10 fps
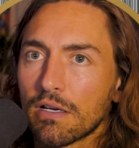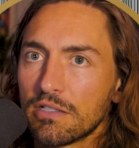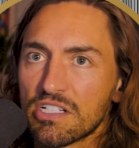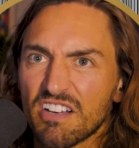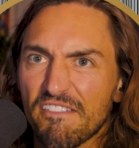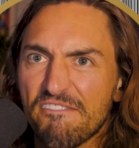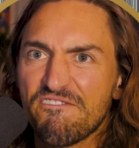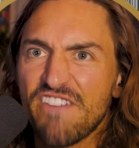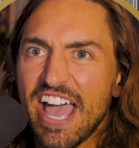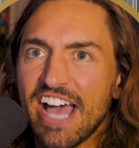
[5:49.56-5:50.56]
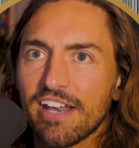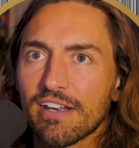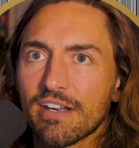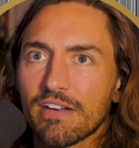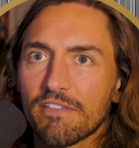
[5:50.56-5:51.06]
Just a fat
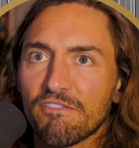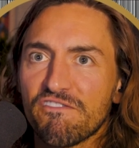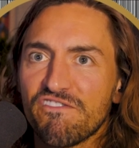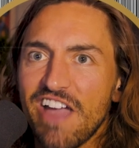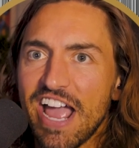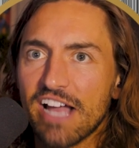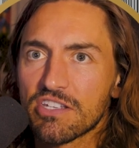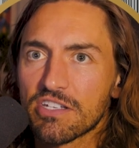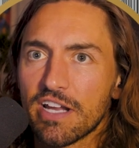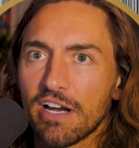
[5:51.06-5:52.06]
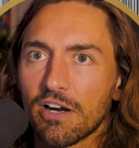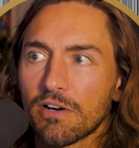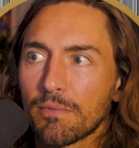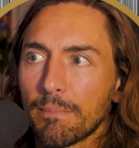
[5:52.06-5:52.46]
snare.